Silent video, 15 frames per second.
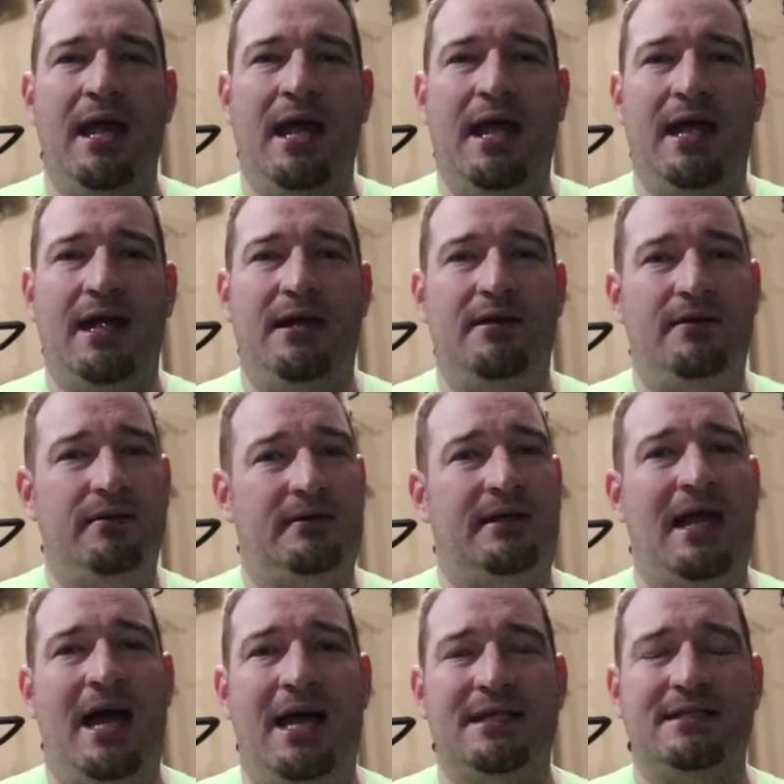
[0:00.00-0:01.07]
And
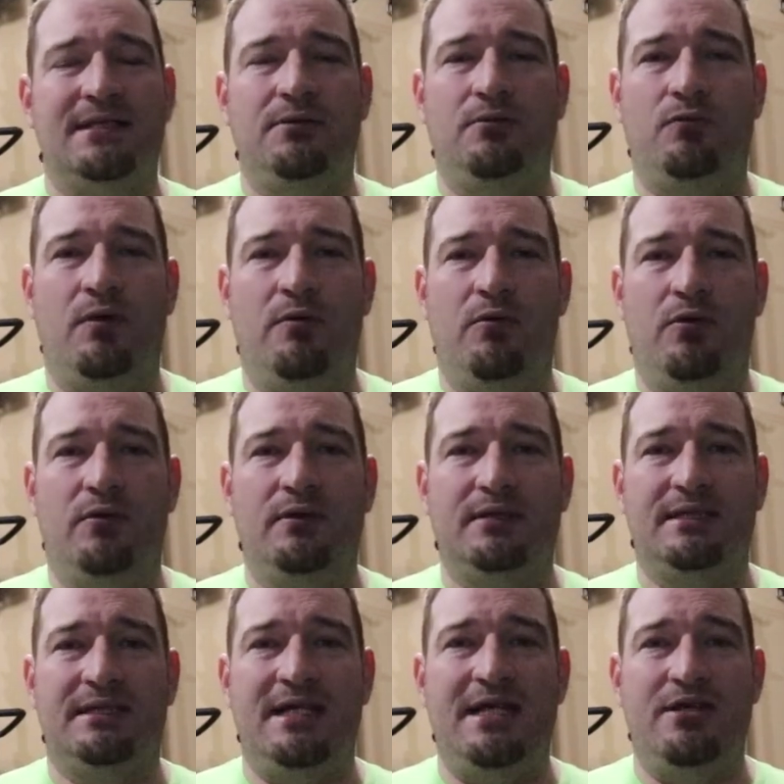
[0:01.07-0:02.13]
guys, we
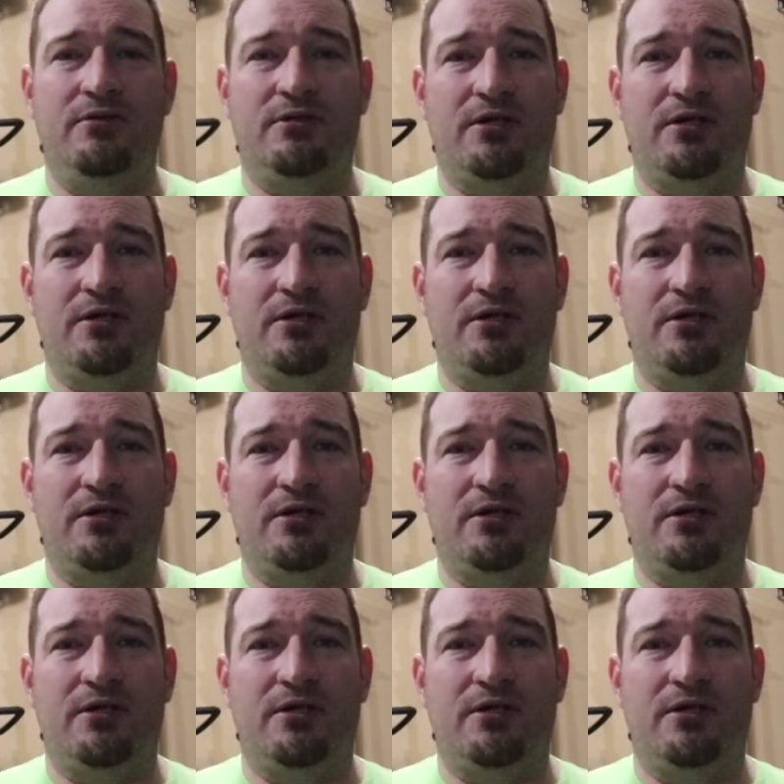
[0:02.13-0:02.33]
will see you